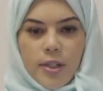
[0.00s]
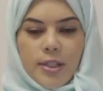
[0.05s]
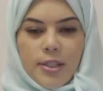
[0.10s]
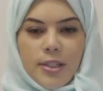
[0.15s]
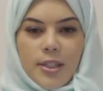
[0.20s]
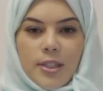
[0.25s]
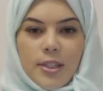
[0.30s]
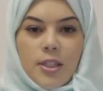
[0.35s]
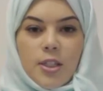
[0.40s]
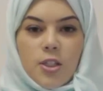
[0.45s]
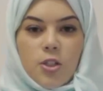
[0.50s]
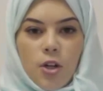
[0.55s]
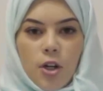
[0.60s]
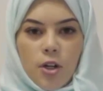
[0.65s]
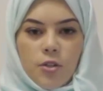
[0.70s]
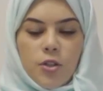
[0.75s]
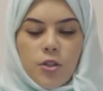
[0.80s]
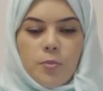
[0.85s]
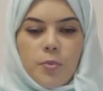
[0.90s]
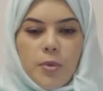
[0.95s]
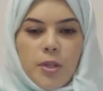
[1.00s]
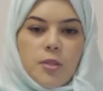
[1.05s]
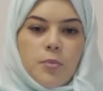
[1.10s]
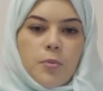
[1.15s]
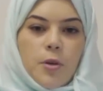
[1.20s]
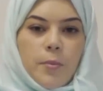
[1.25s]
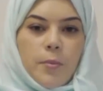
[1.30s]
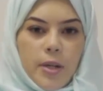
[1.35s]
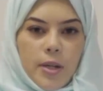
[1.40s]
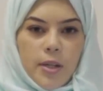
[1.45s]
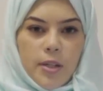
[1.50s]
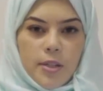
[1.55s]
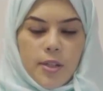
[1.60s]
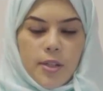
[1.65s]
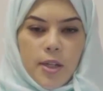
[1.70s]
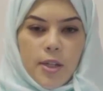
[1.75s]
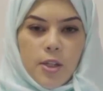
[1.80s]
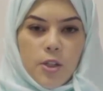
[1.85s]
is 60 to 100 beats per minute.